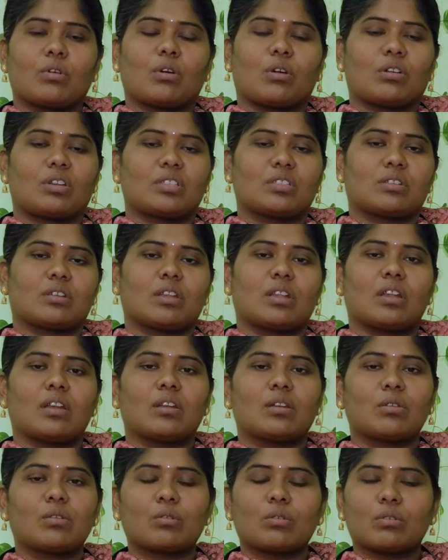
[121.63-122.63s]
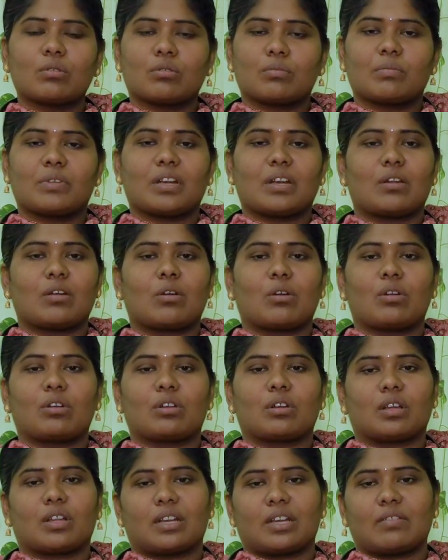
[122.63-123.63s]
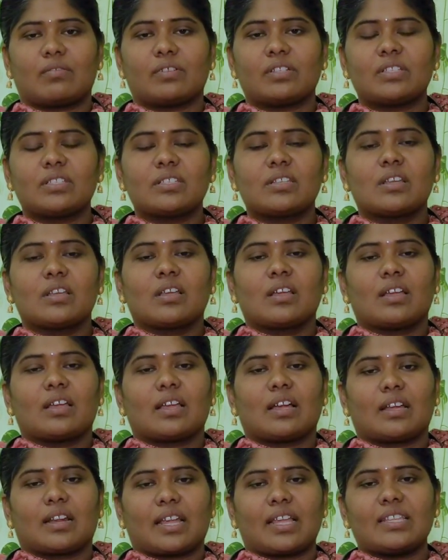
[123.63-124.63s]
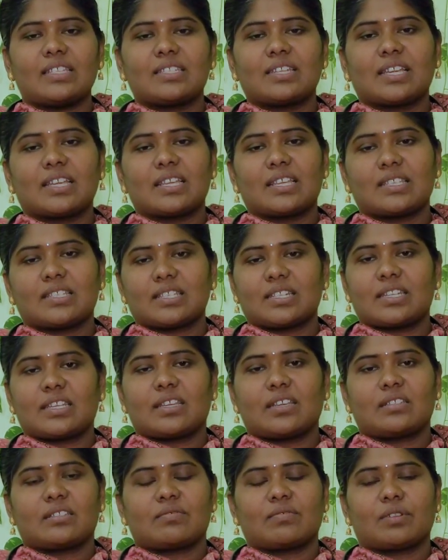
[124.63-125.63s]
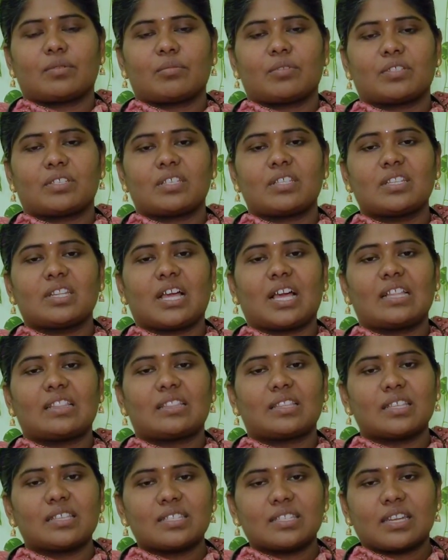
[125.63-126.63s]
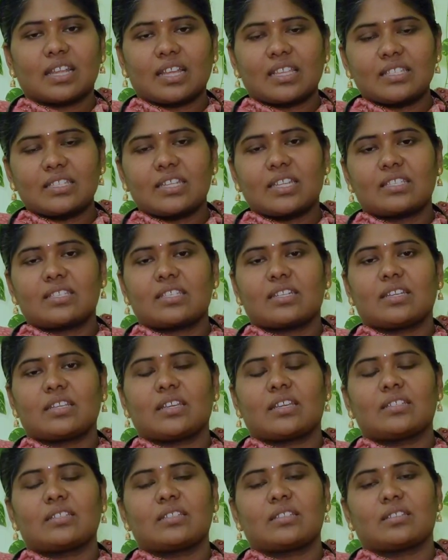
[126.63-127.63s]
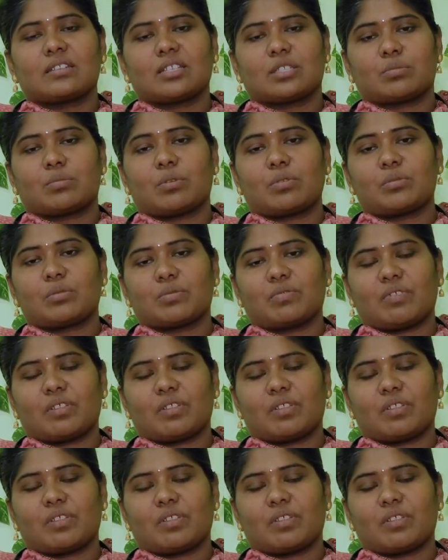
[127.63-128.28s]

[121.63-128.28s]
cortisol and low mineralocorticoid levels. Raised ACTH will be seen, and this raised ACTH is responsible